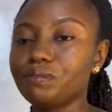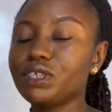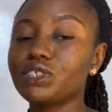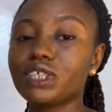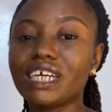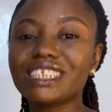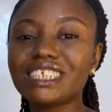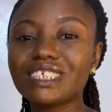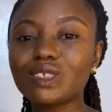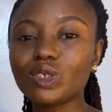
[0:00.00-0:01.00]
Make sure that
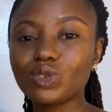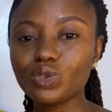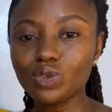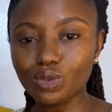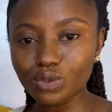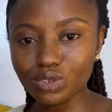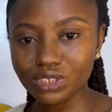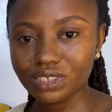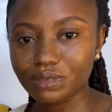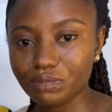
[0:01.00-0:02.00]
it's not too
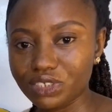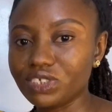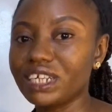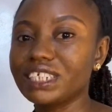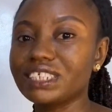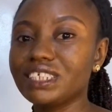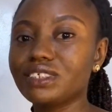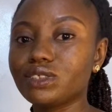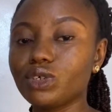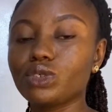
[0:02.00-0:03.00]
loose. Make sure that
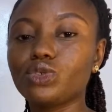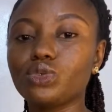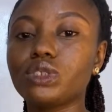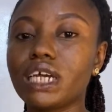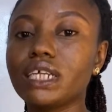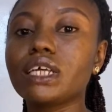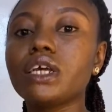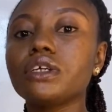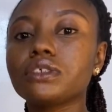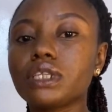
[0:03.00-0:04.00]
it's not too tight,
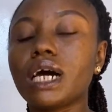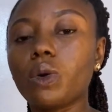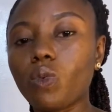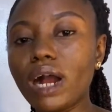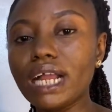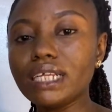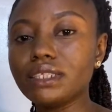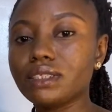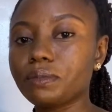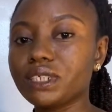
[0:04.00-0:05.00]
so that while
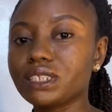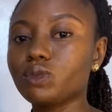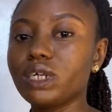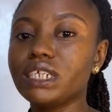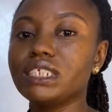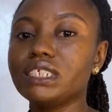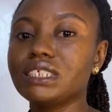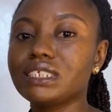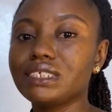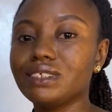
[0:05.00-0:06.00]
the person wearing
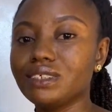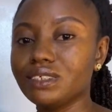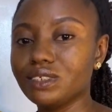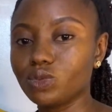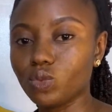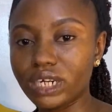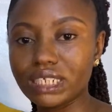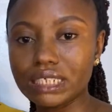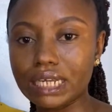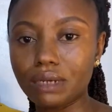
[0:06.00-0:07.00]
is
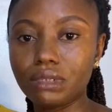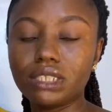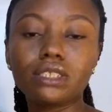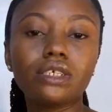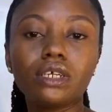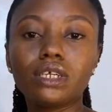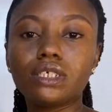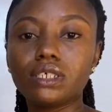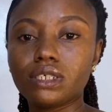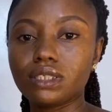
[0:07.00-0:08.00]
wearing the garment,
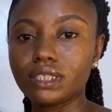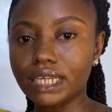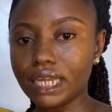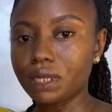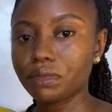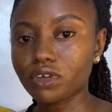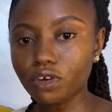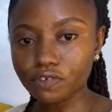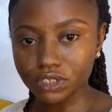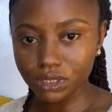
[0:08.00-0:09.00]
they can be
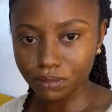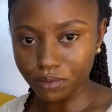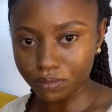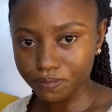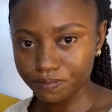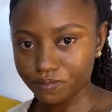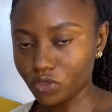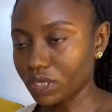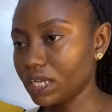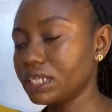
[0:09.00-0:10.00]
comfortable.
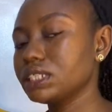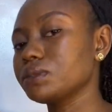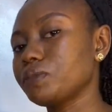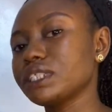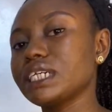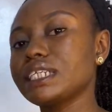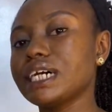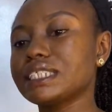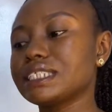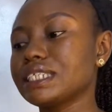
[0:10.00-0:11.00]
Okay, it's important
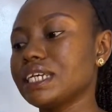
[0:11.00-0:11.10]
that